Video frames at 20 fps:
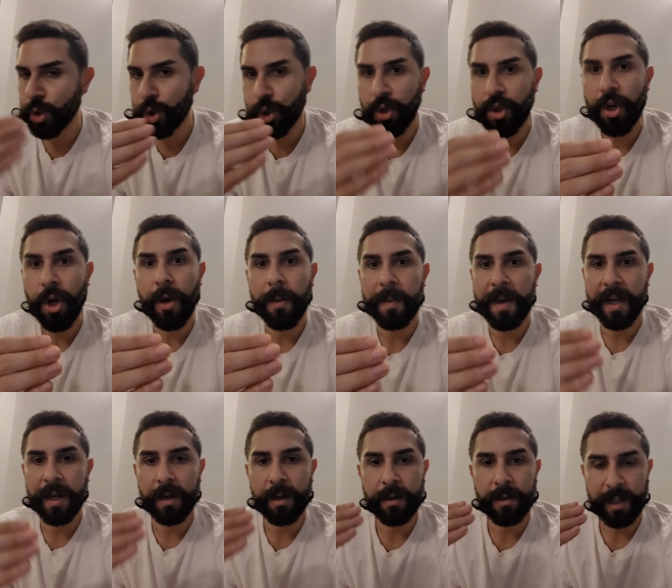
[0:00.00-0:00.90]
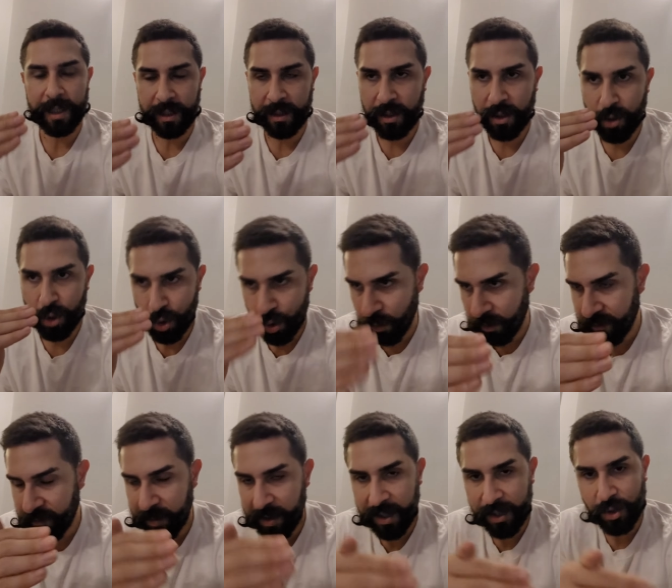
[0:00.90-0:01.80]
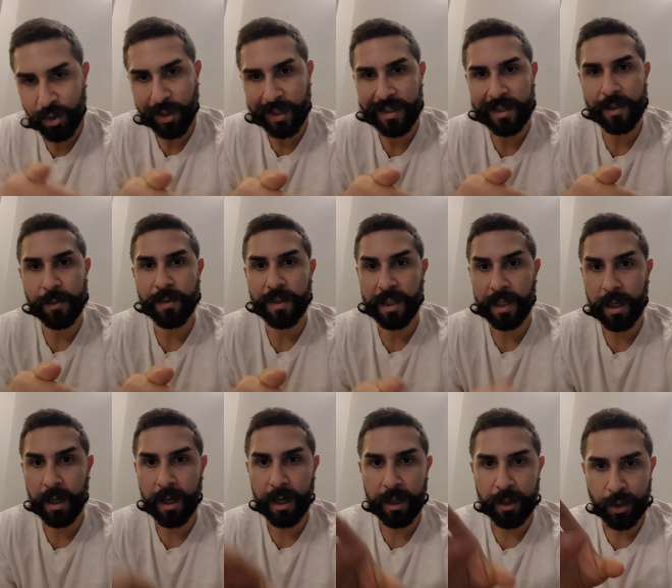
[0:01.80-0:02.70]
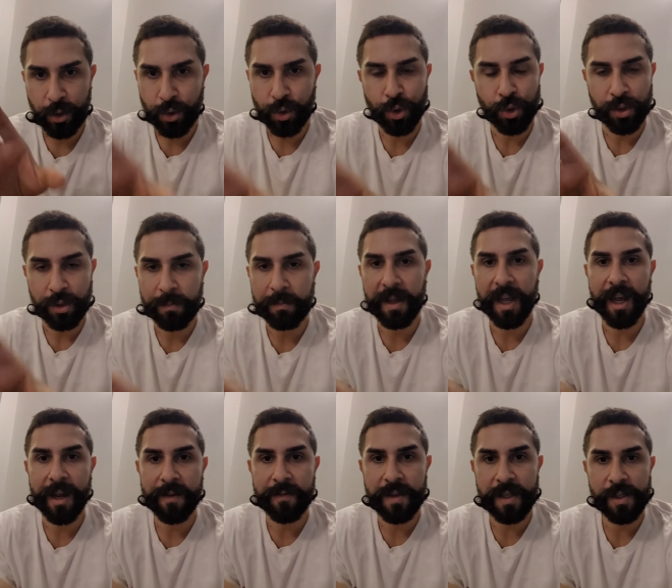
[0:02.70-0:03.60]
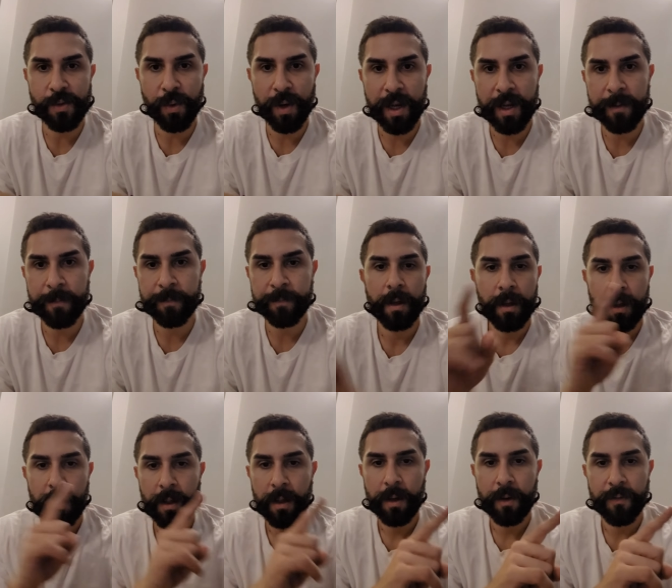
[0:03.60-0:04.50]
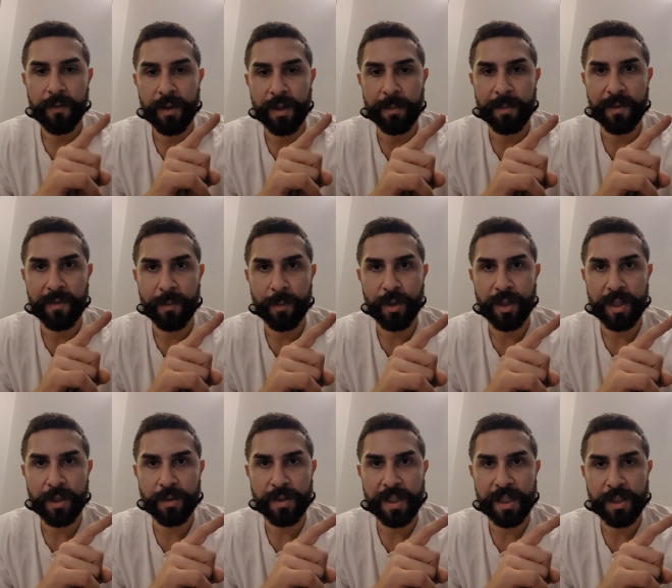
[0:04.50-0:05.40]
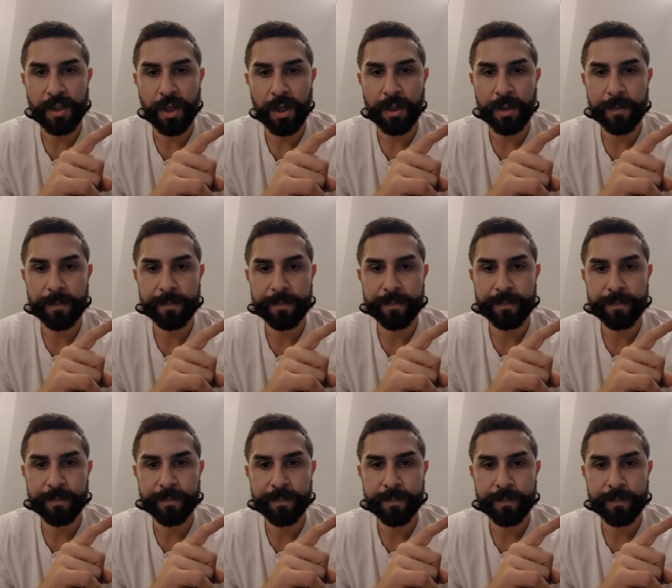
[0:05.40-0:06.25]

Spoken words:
you should know better. Like, you have been entrusted with a car. You shouldn't behave this way. Follow me for more legal TikTok.